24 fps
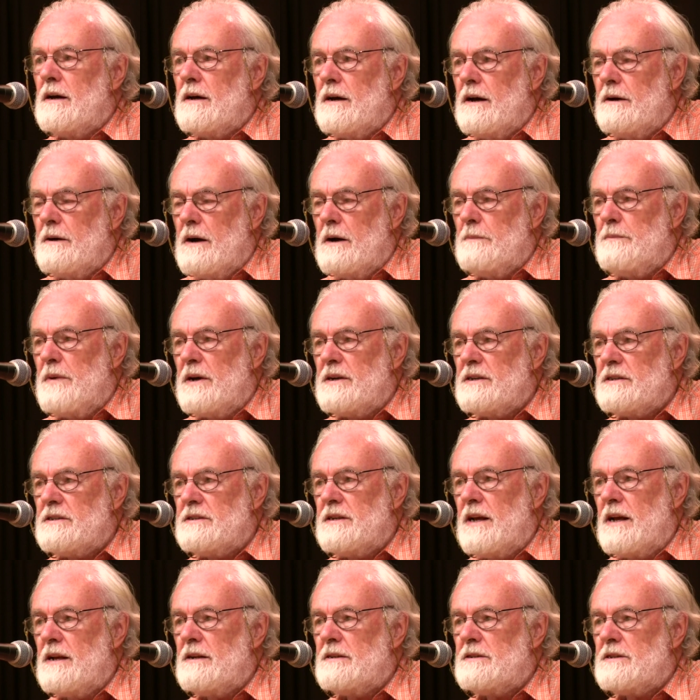a better
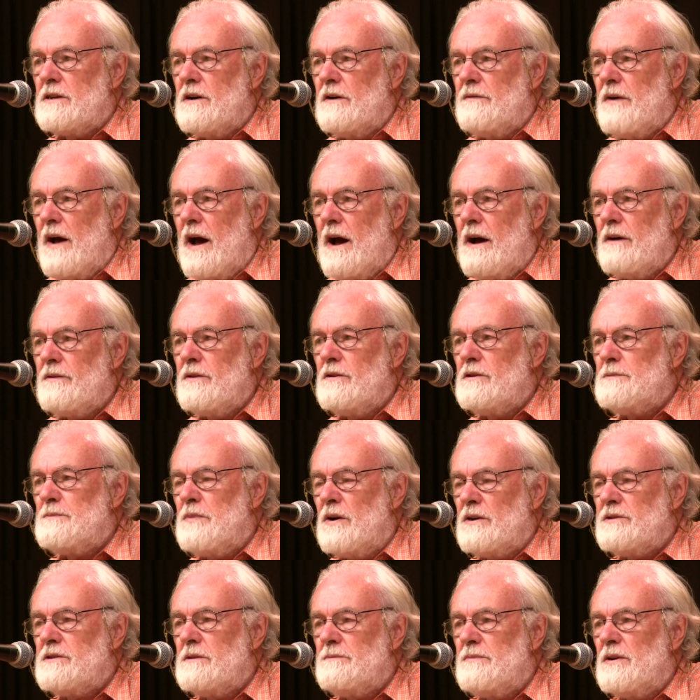sense of how those
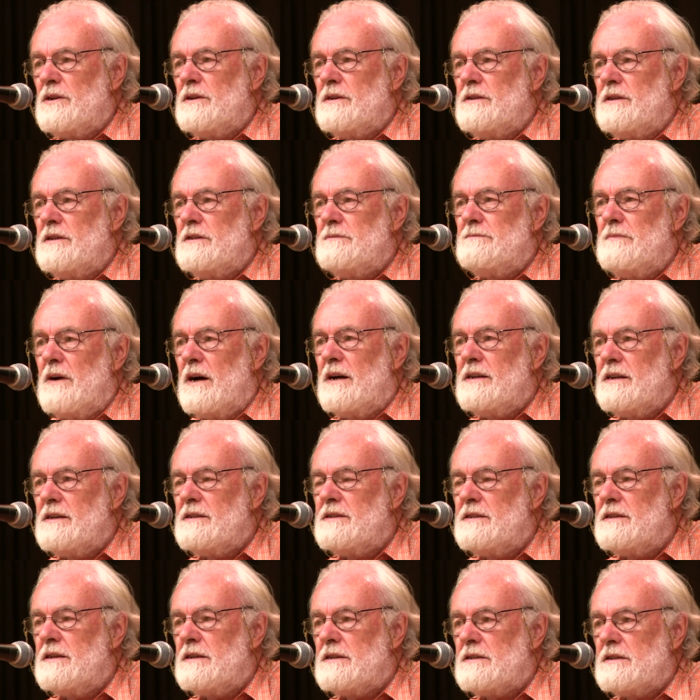possibilities might
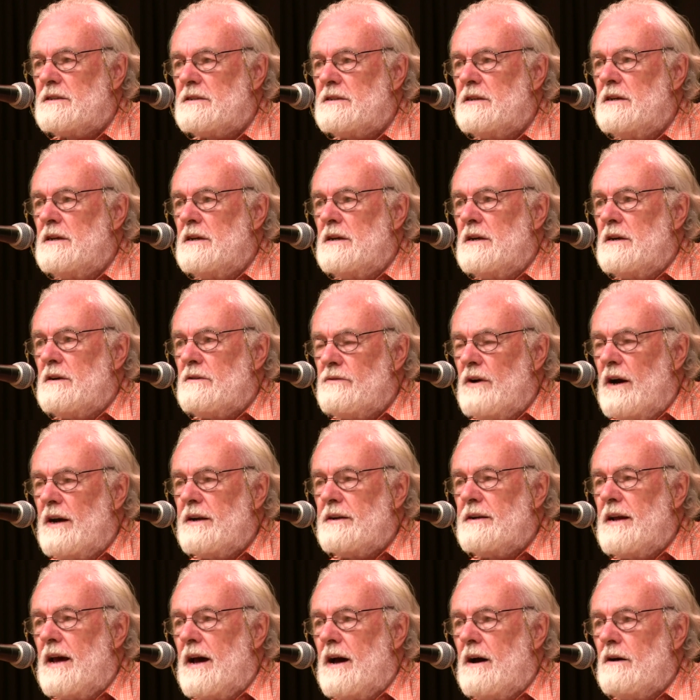exist
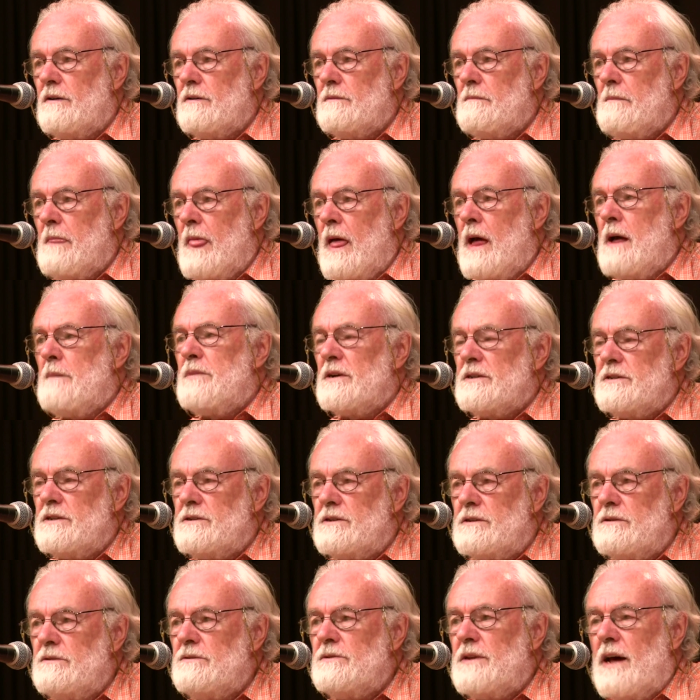right now. But to
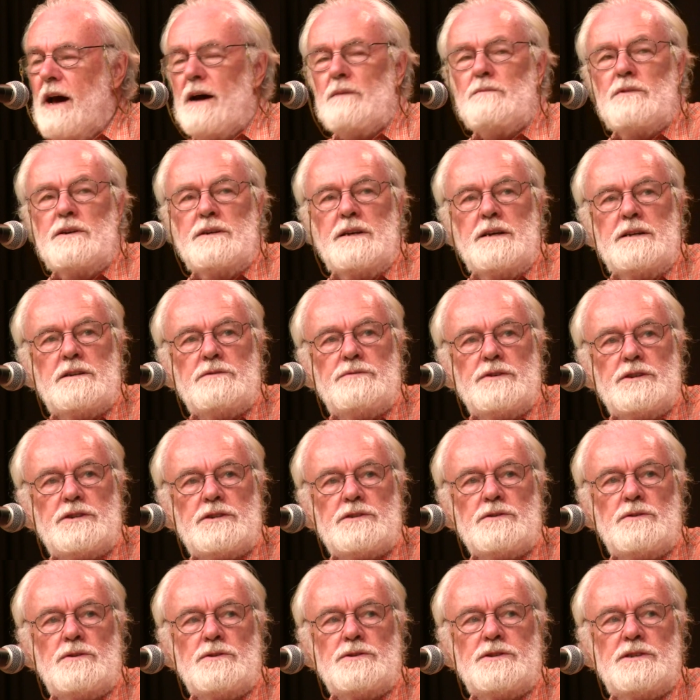do that, we need the
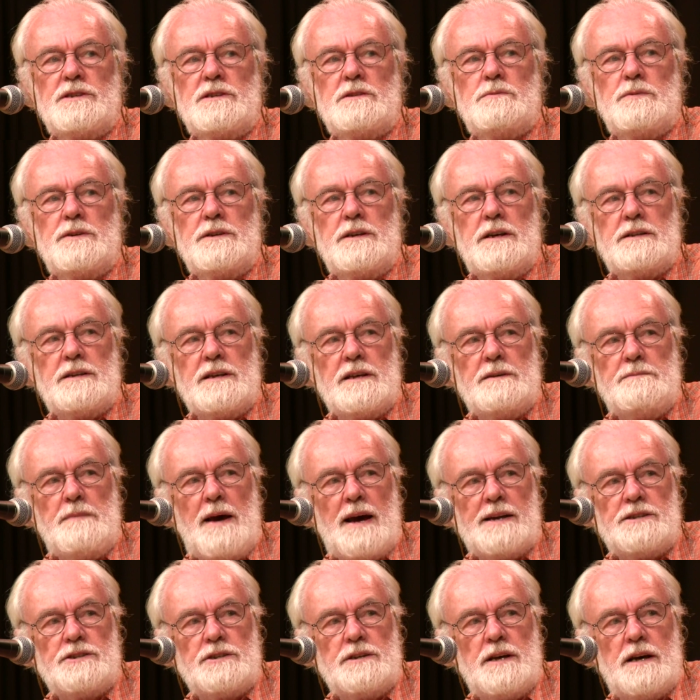resources, we need the
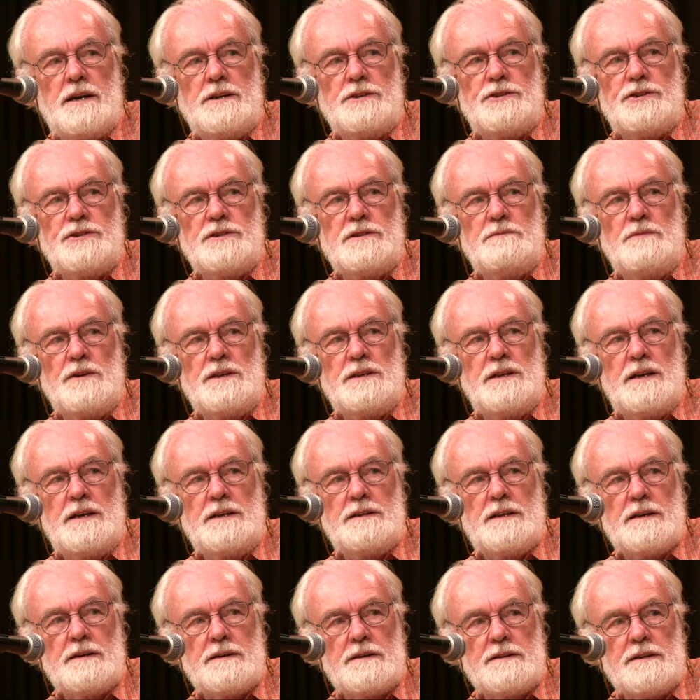imagination, we
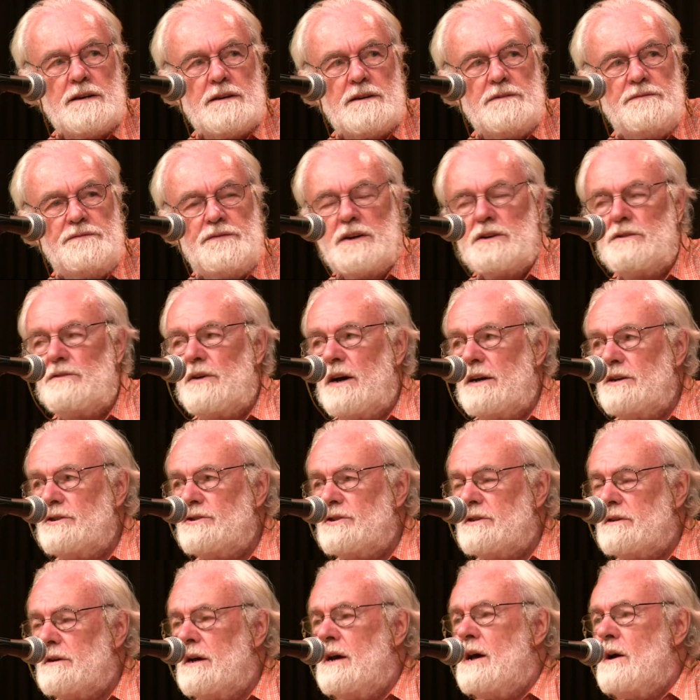need the
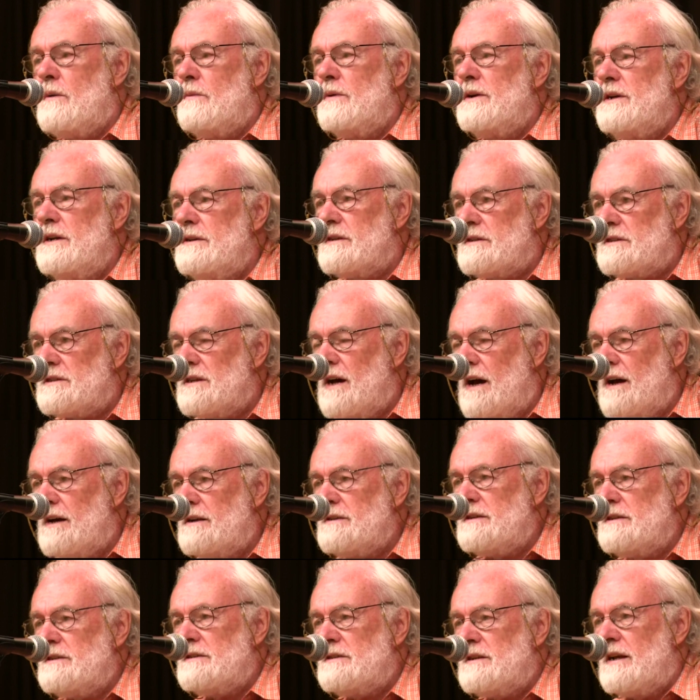configuration, we the
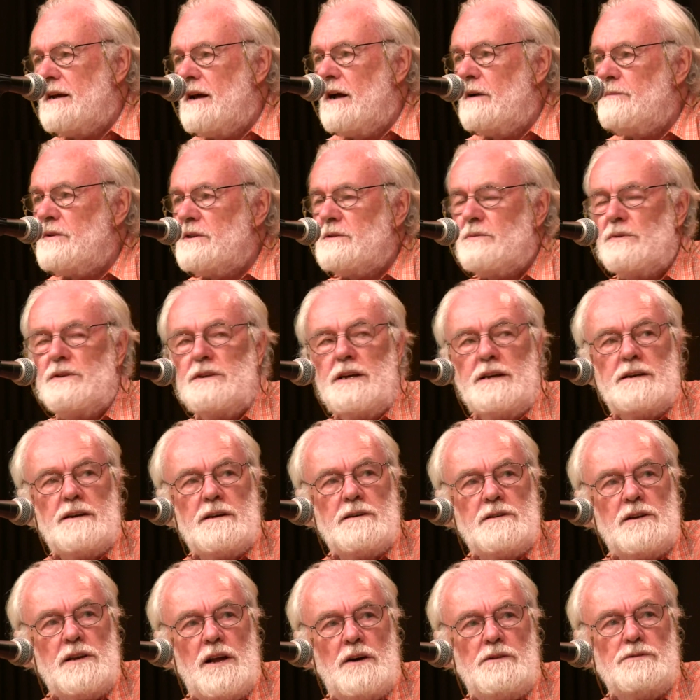scientists to help us, we need
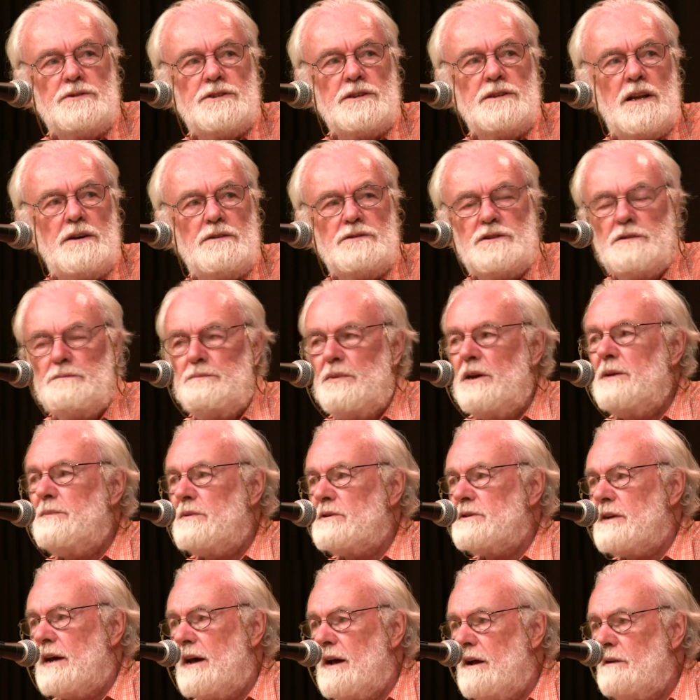loads and loads of
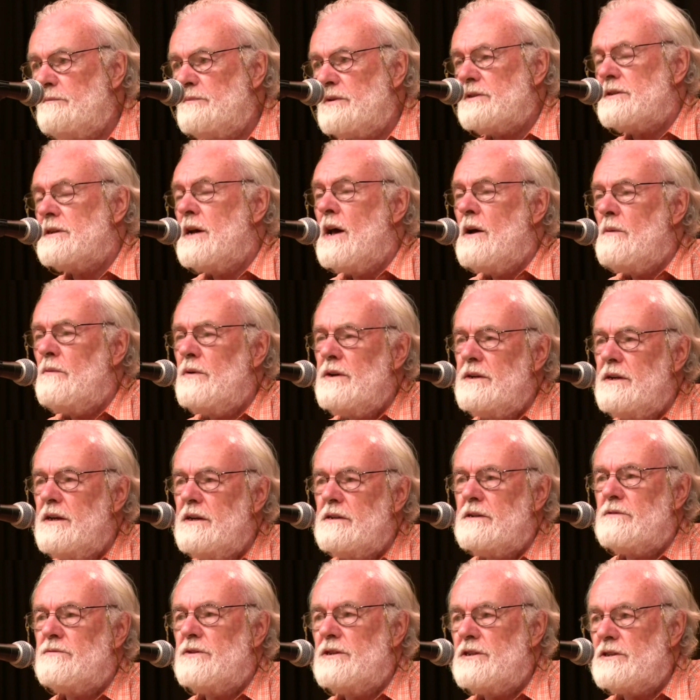people to help us. We
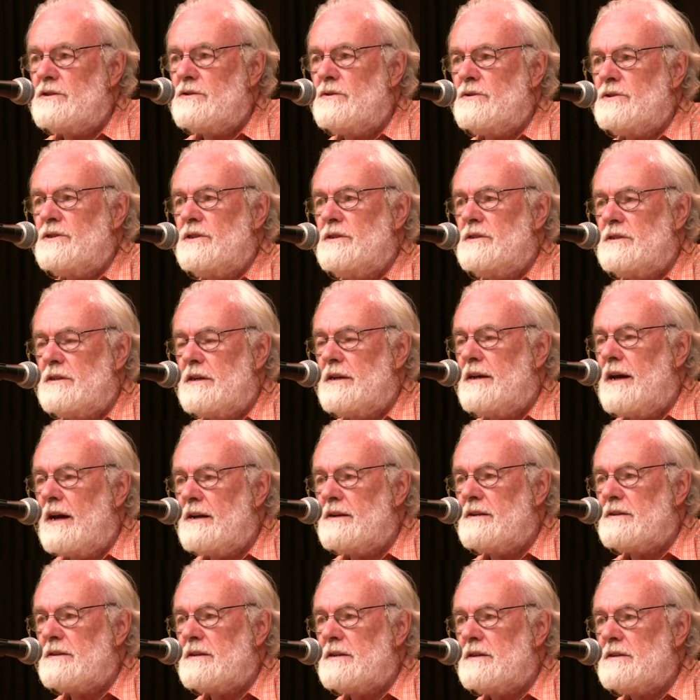need the resources to
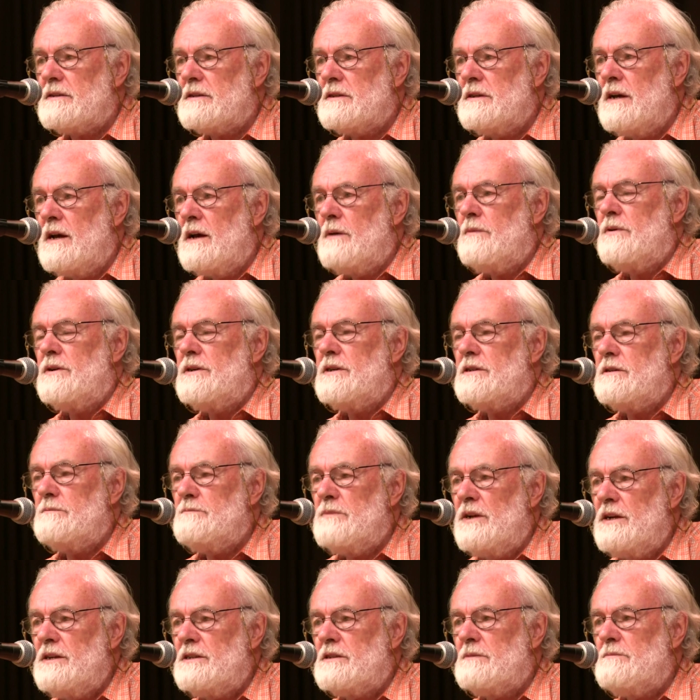get at this. We
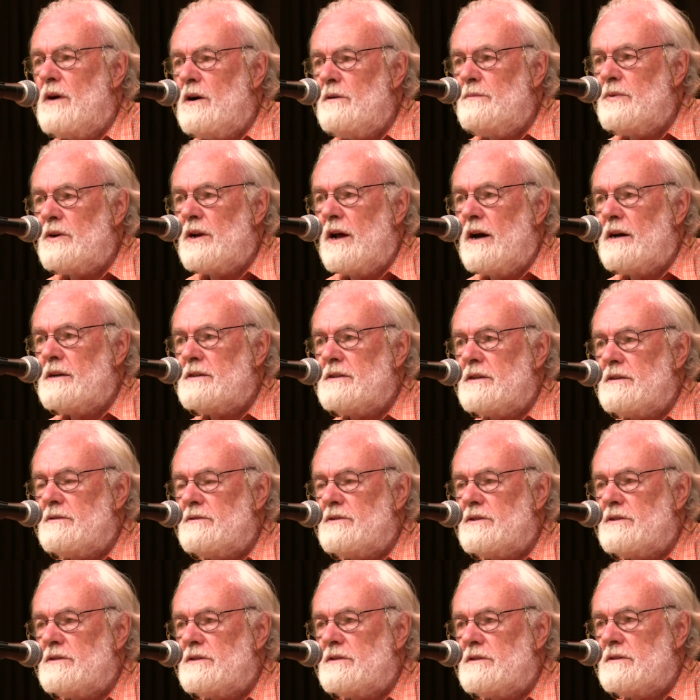need to mobilize
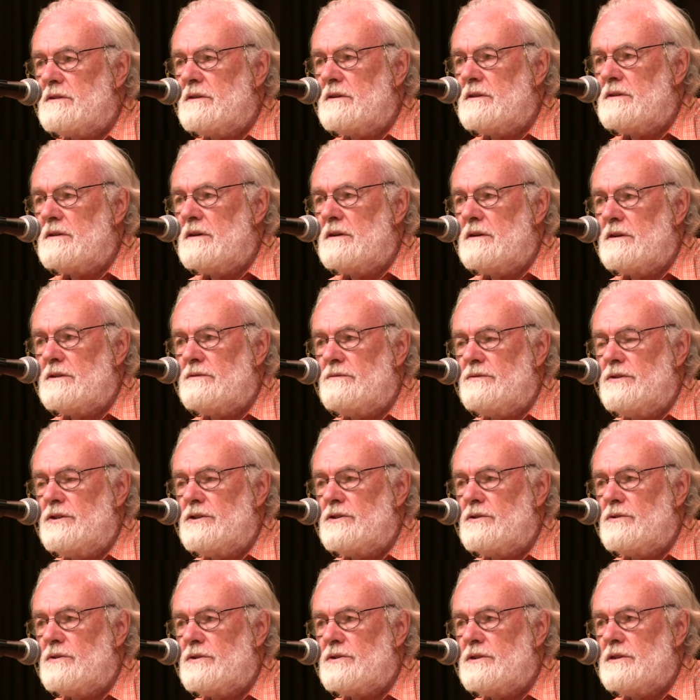those
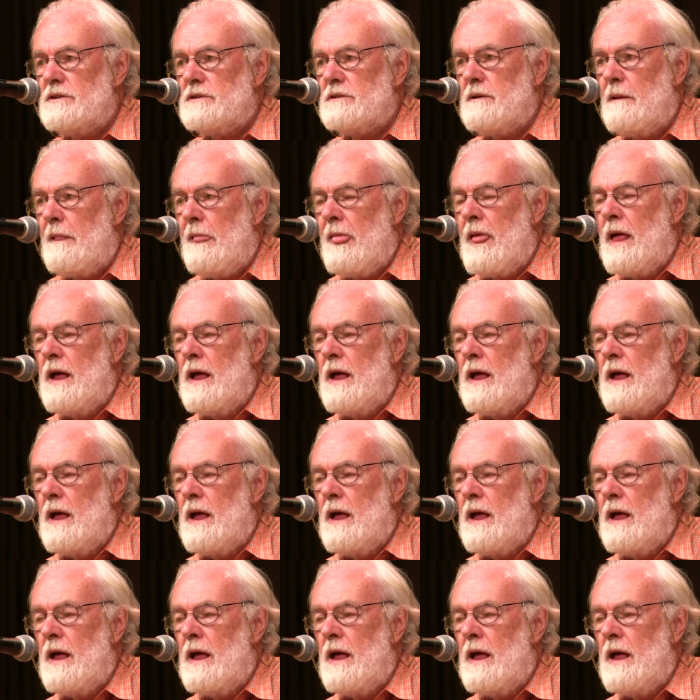resources.